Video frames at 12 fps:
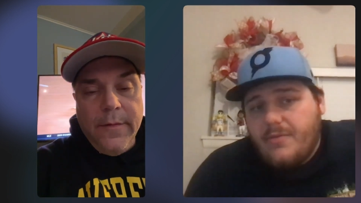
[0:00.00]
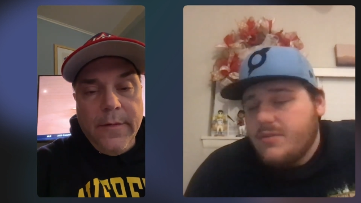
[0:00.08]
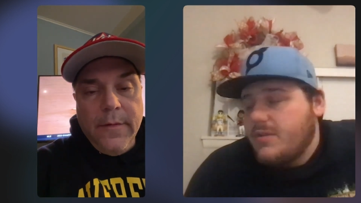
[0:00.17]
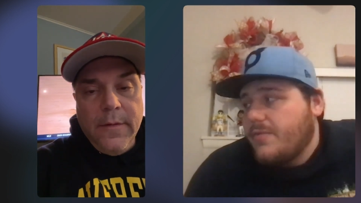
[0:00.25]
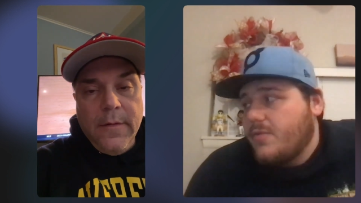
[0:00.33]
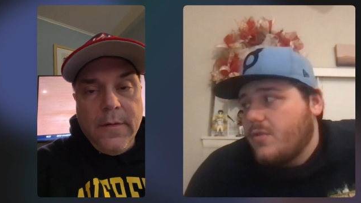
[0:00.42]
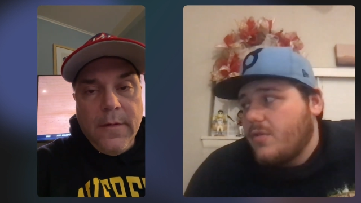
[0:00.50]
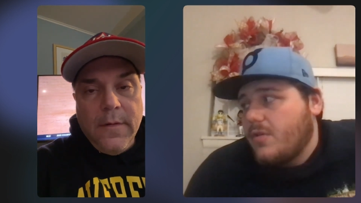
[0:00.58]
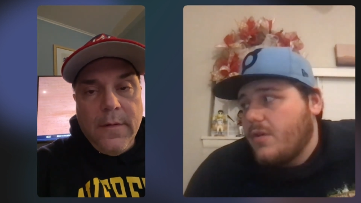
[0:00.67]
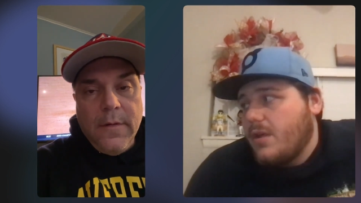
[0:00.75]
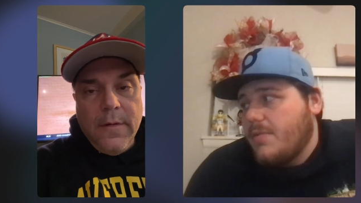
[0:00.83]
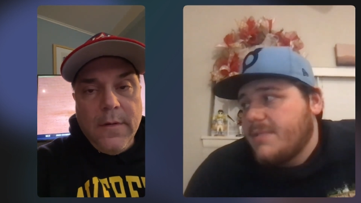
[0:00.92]
Speaker 1: excuse me, first
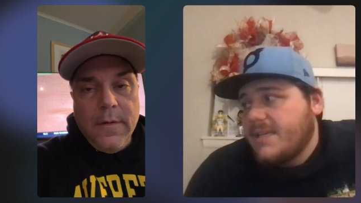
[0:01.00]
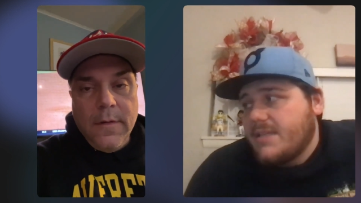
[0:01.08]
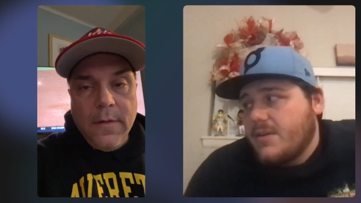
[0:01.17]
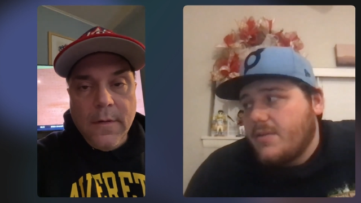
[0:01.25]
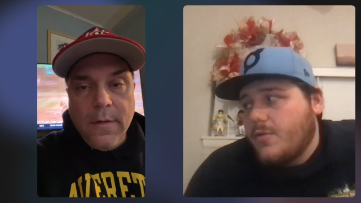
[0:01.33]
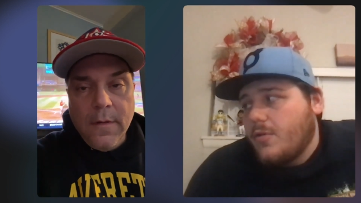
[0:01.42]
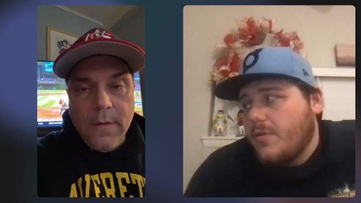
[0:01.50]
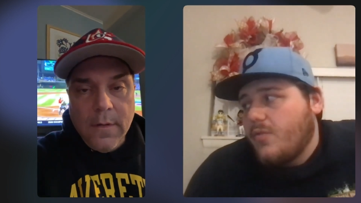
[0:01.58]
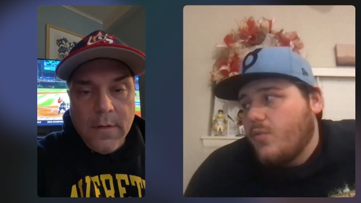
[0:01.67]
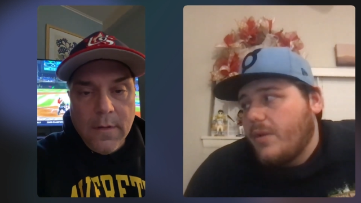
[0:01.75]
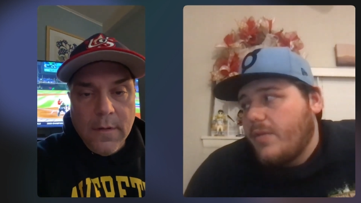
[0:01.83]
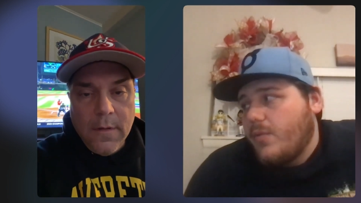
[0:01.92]
overall, um, six
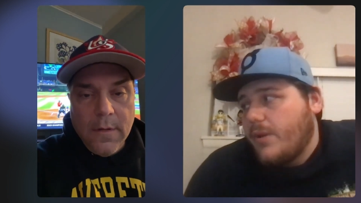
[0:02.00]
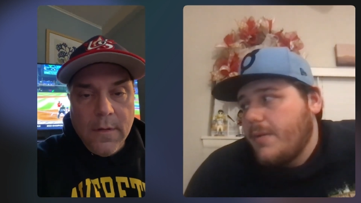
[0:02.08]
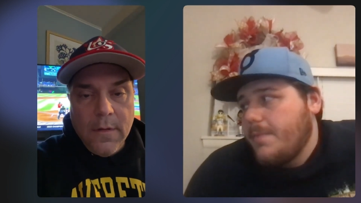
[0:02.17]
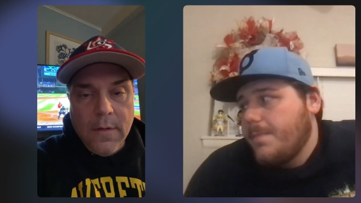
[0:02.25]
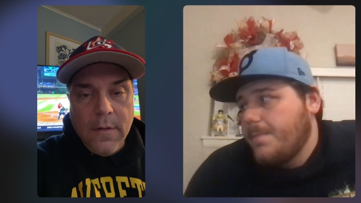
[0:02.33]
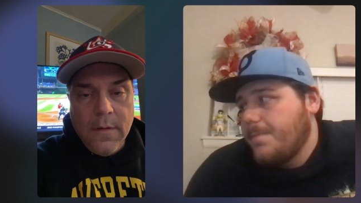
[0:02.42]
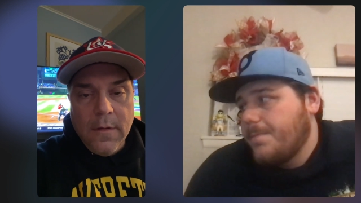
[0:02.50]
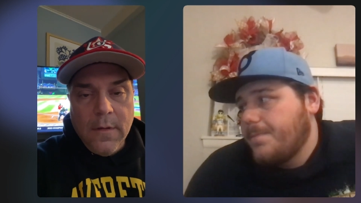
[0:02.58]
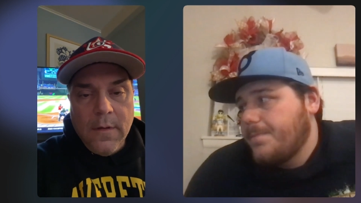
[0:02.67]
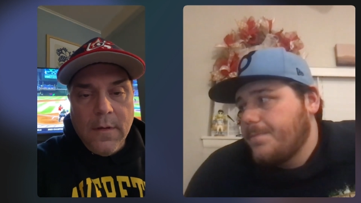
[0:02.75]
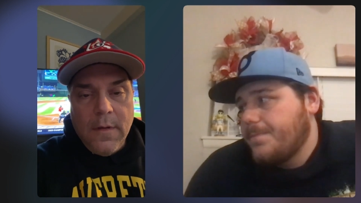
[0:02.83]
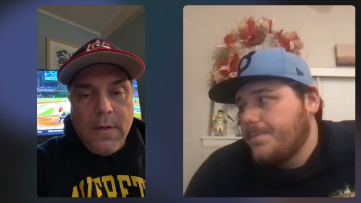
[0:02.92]
overall in 2020.
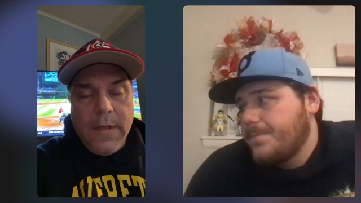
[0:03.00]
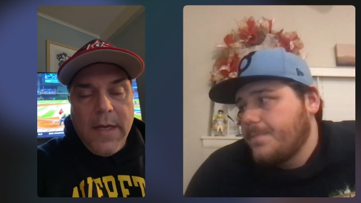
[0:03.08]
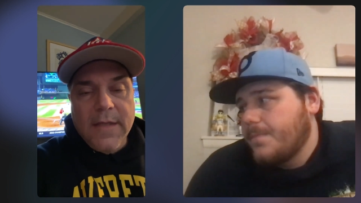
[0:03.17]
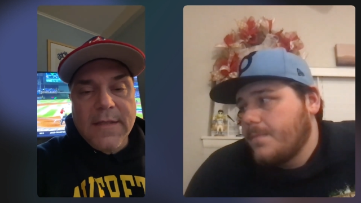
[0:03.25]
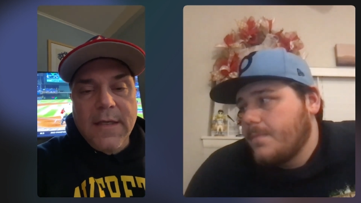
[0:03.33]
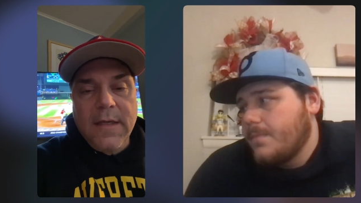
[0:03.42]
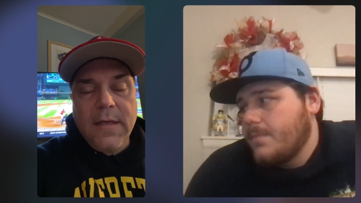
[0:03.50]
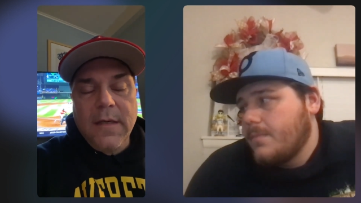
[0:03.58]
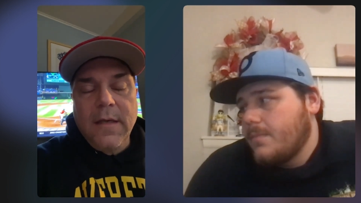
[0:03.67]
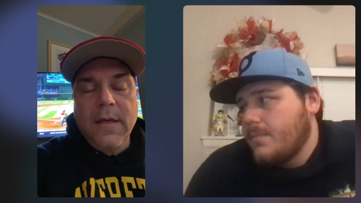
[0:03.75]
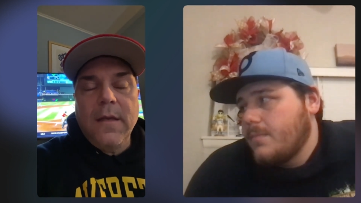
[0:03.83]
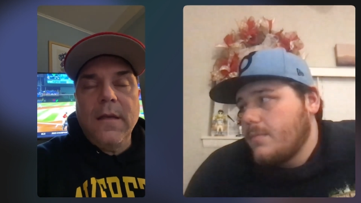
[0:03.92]
Speaker 2: Yeah, see,
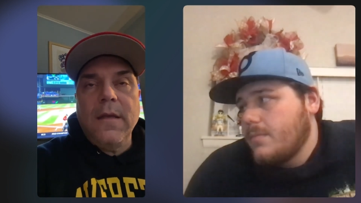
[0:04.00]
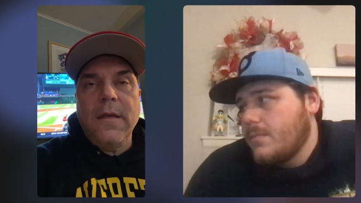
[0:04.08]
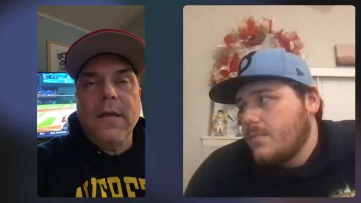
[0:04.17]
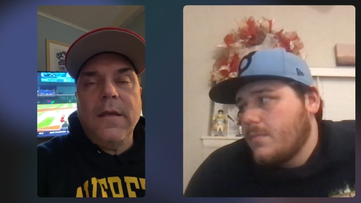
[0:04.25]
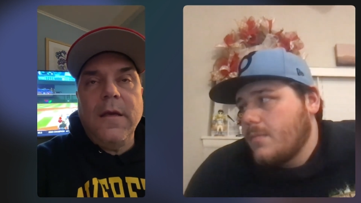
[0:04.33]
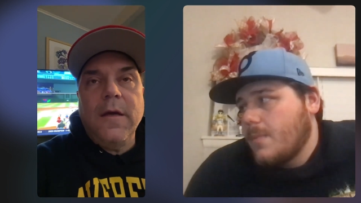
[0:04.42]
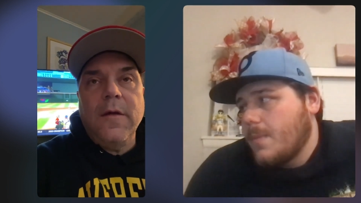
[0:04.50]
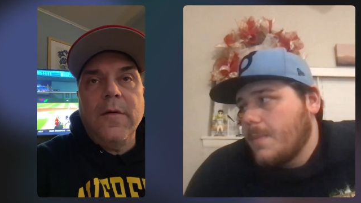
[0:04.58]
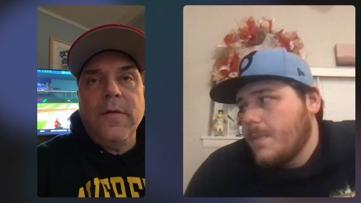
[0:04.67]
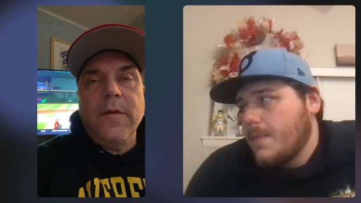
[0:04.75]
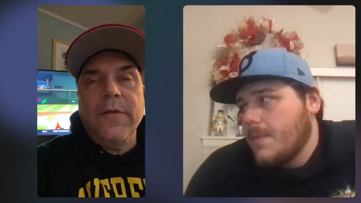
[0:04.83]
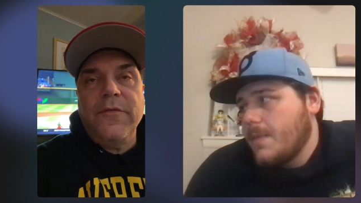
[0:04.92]
you
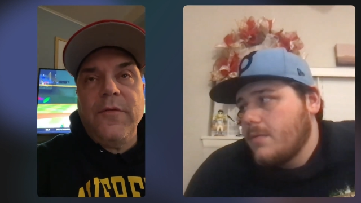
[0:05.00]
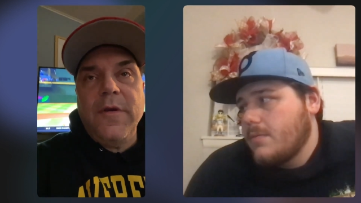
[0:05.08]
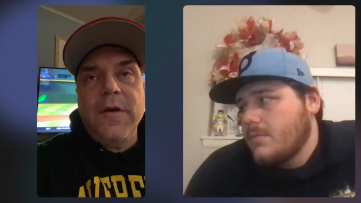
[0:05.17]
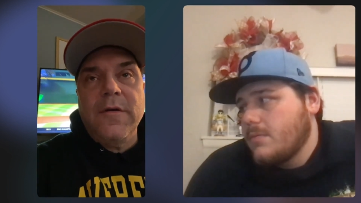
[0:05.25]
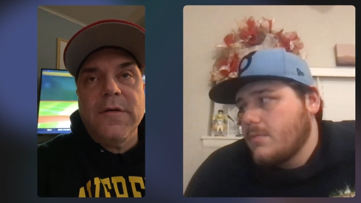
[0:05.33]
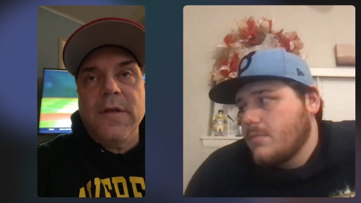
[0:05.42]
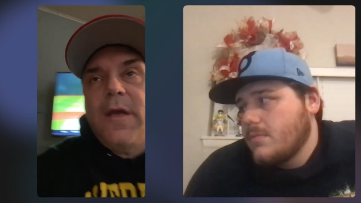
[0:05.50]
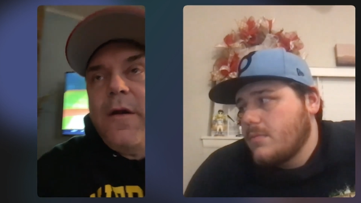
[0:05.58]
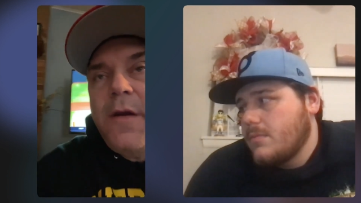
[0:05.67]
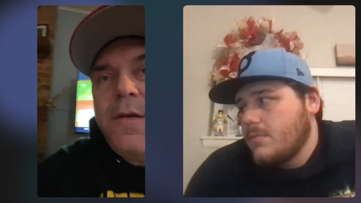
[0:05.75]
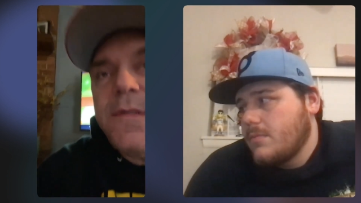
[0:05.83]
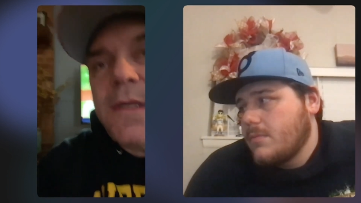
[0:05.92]
know, three years
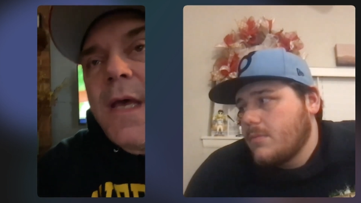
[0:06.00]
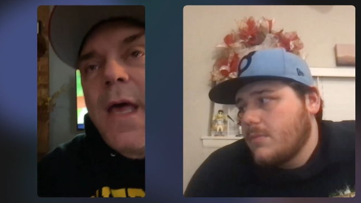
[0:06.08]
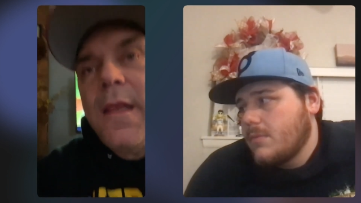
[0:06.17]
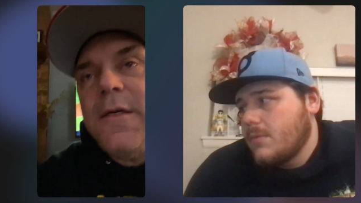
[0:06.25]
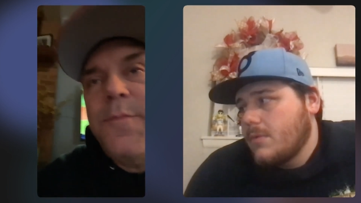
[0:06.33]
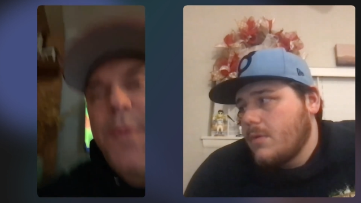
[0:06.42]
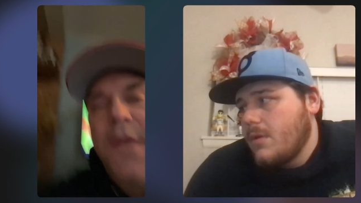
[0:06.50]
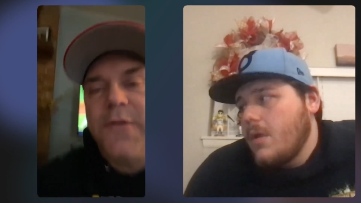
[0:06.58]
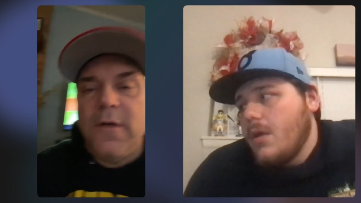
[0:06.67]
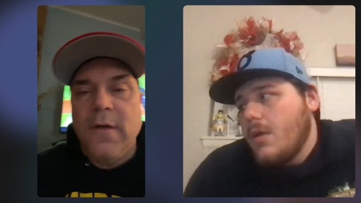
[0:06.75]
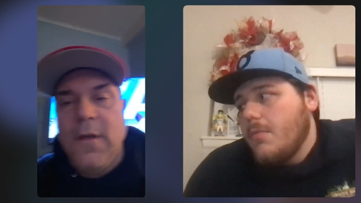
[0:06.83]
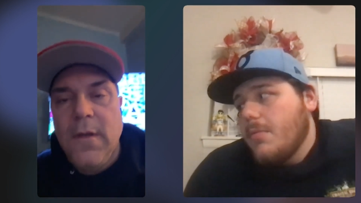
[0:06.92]
later, he was a college
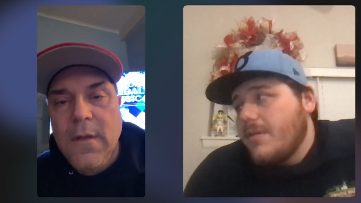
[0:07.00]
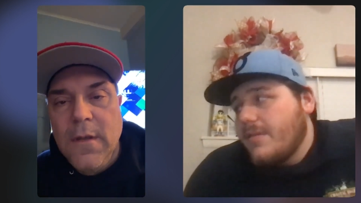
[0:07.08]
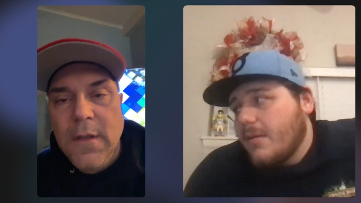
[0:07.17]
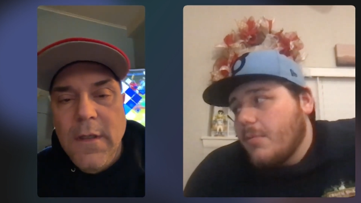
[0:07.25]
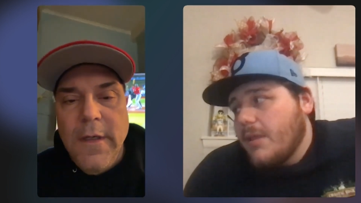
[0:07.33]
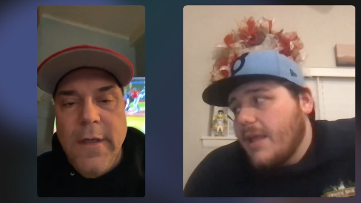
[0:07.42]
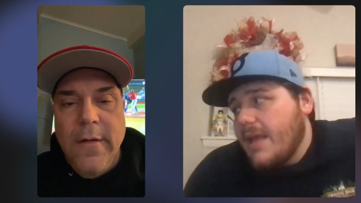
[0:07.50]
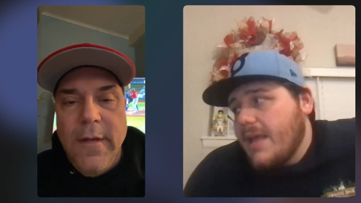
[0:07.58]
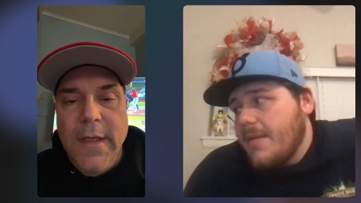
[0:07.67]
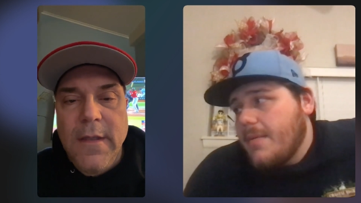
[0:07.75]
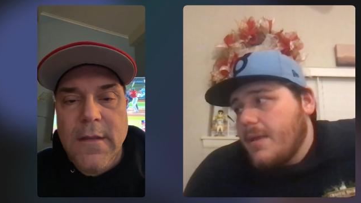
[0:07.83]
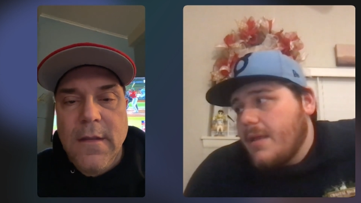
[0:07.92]
pitcher.
Speaker 1: You know,
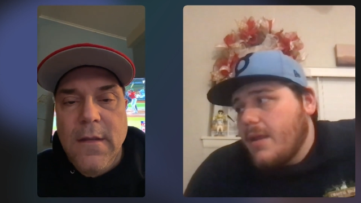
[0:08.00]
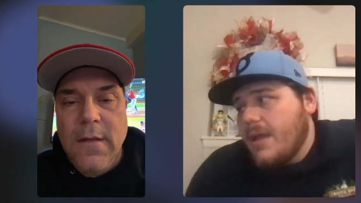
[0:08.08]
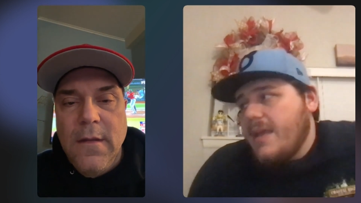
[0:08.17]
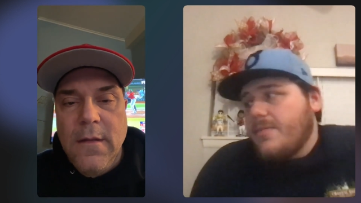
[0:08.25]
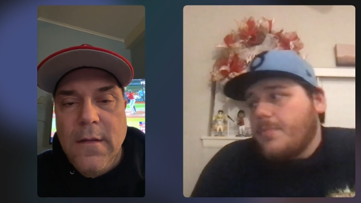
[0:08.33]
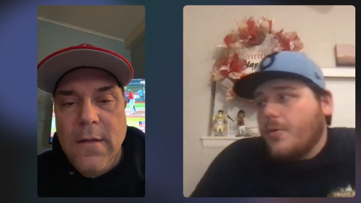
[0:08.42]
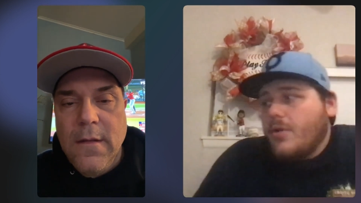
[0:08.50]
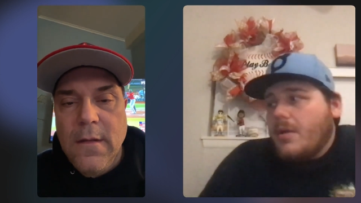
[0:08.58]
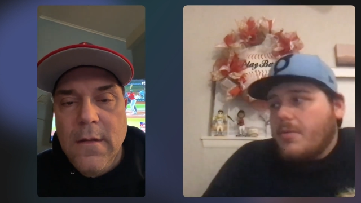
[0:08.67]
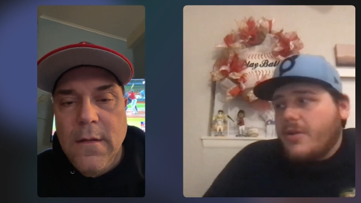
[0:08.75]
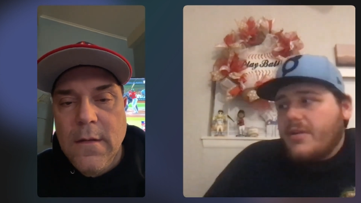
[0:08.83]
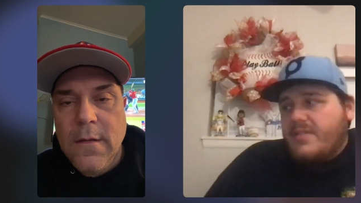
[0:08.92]
Double A, he, he's put